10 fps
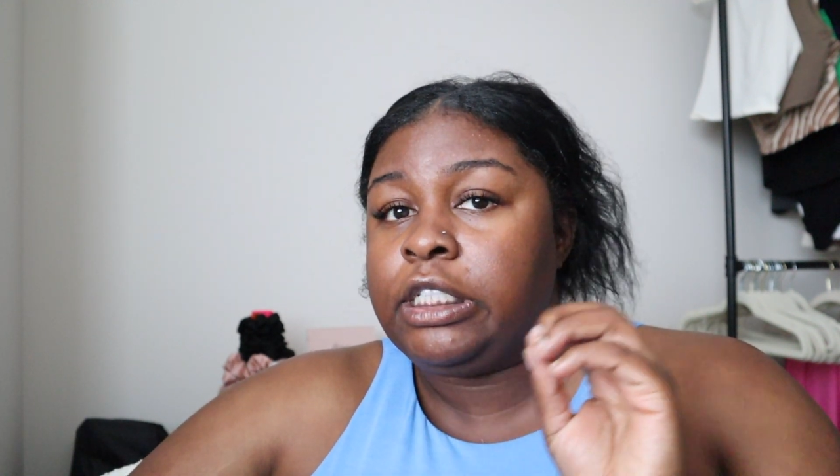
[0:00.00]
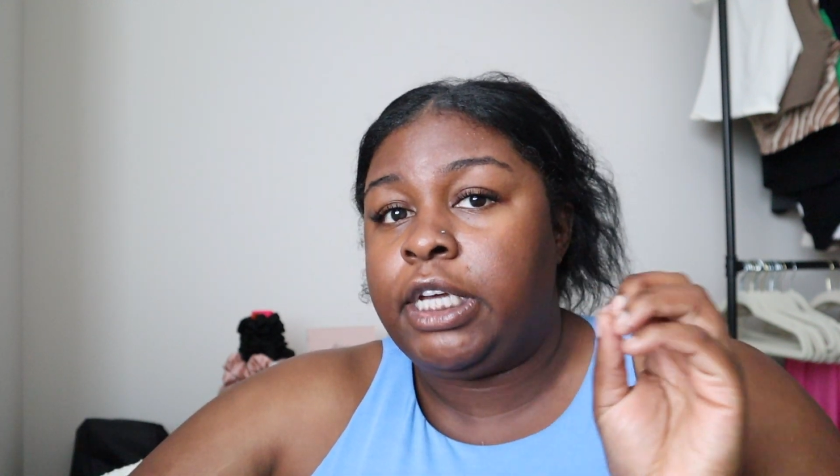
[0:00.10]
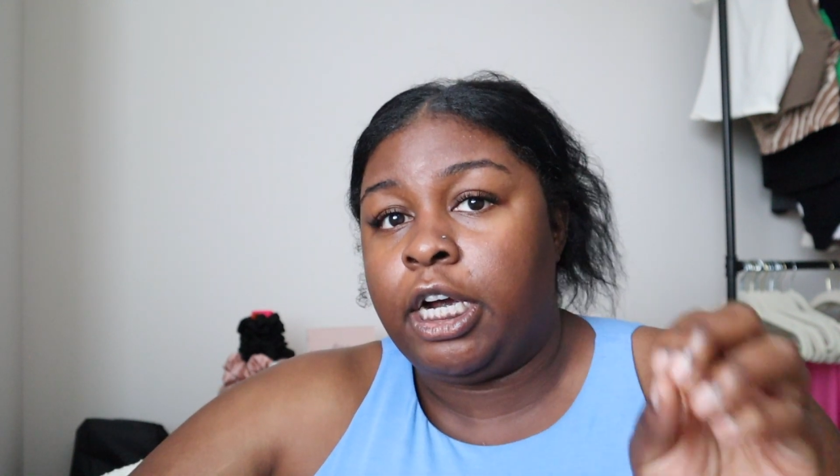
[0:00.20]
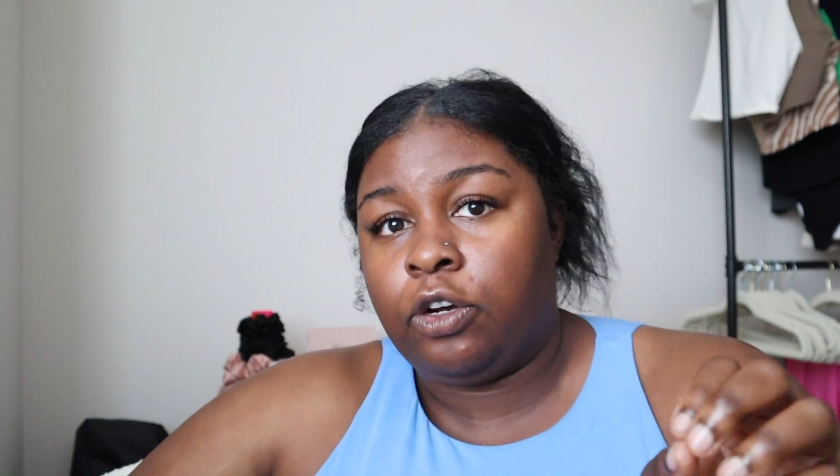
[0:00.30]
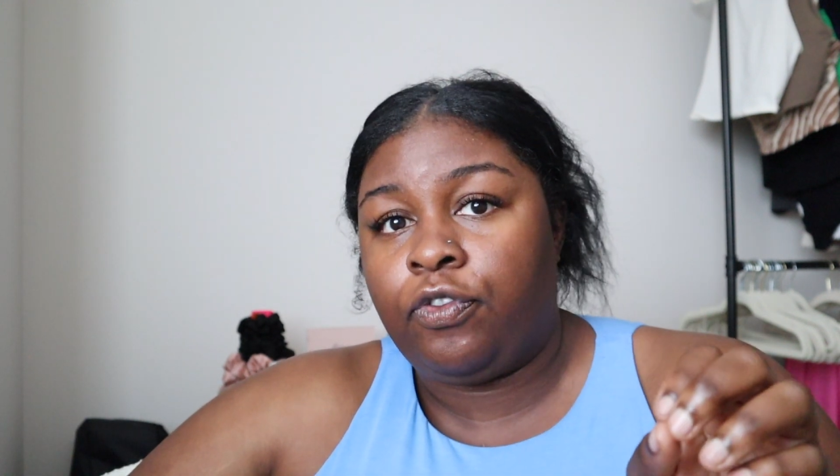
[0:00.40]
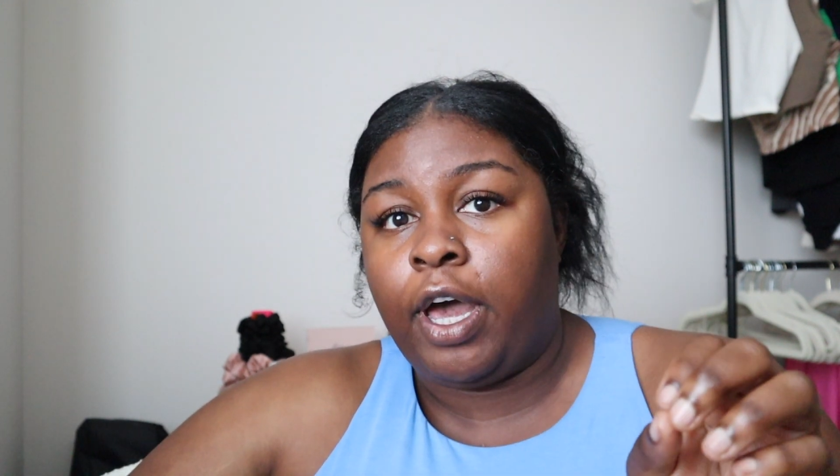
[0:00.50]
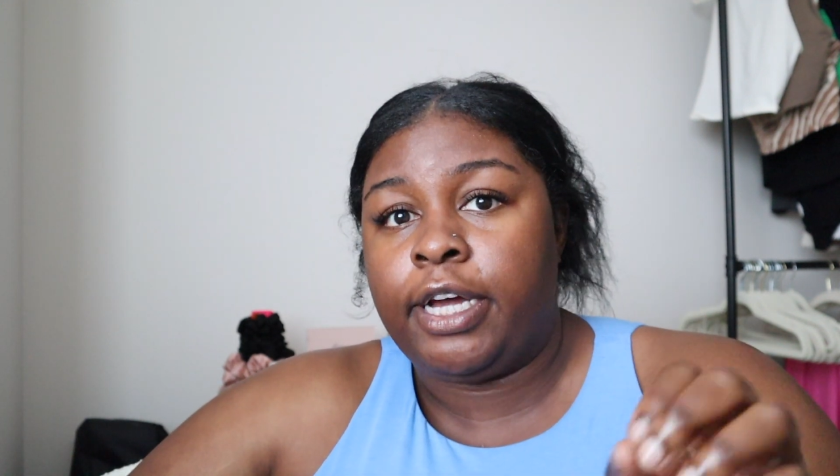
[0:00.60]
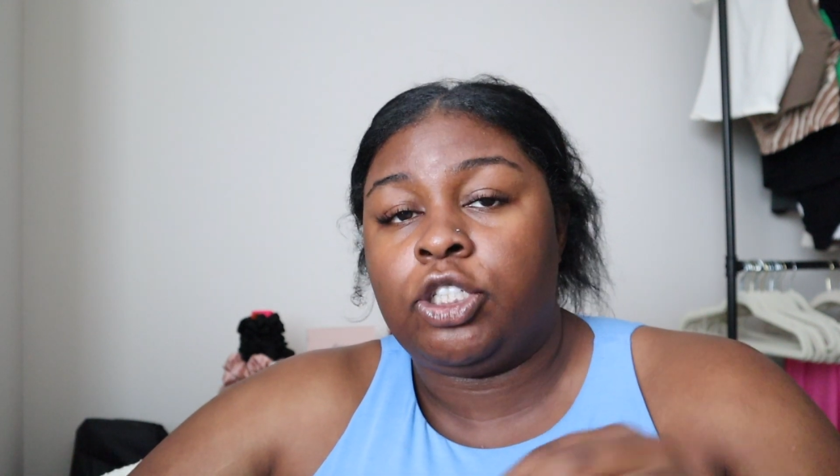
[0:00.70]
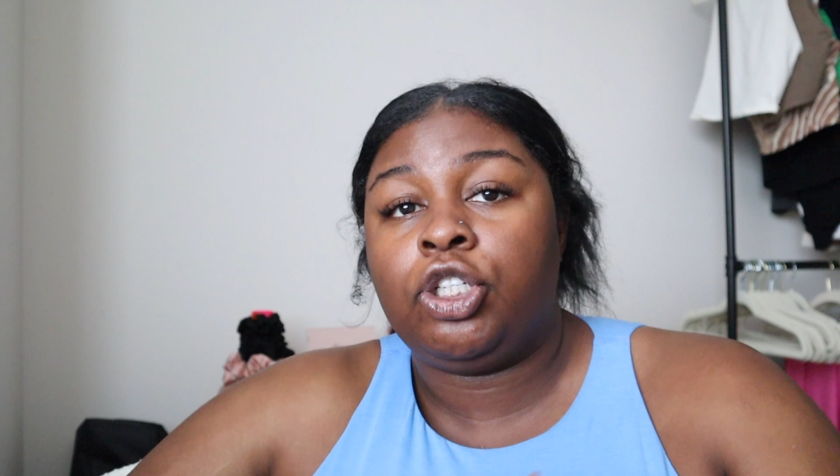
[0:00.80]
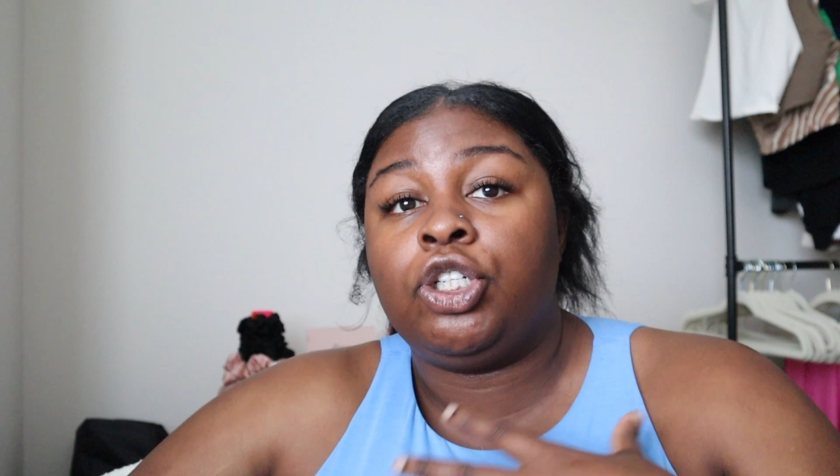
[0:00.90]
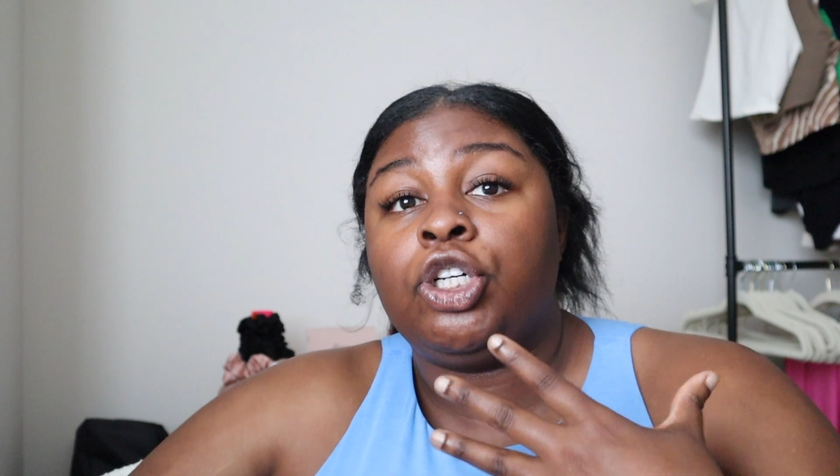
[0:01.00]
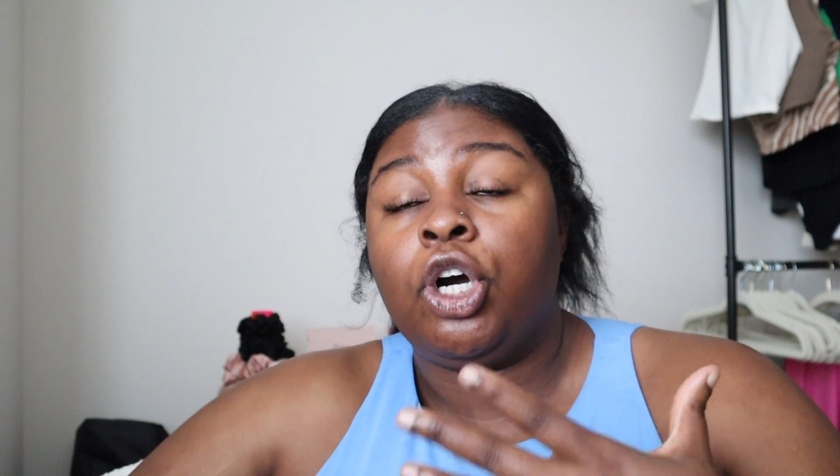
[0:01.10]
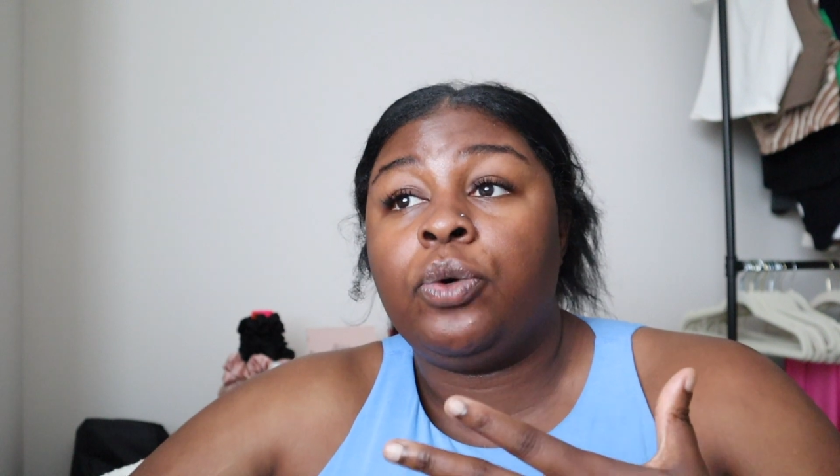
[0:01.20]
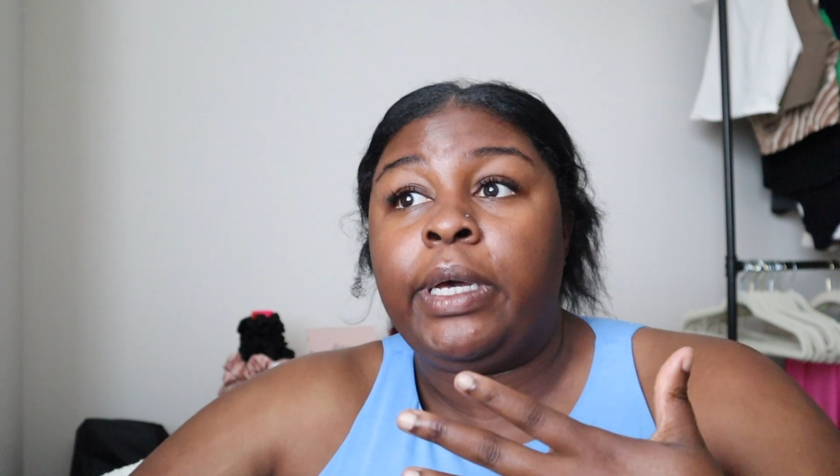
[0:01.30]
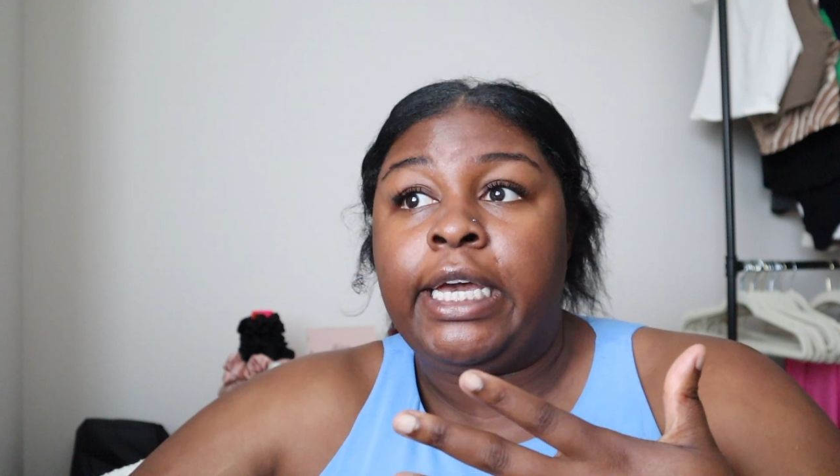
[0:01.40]
terrified to
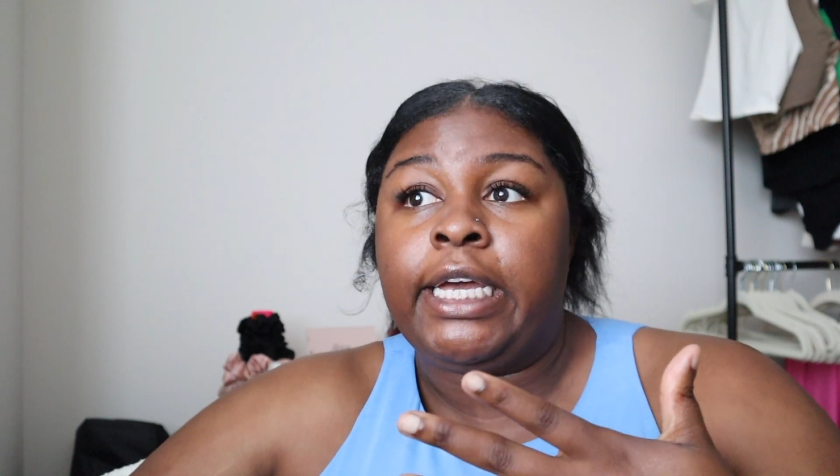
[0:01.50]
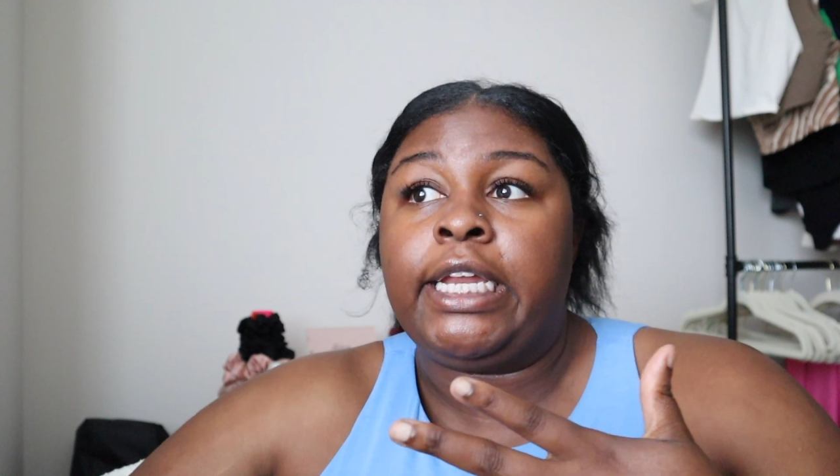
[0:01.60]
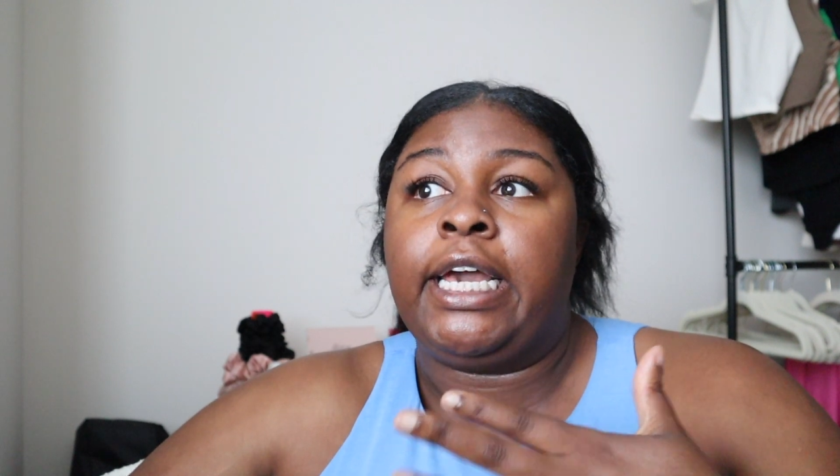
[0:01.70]
go in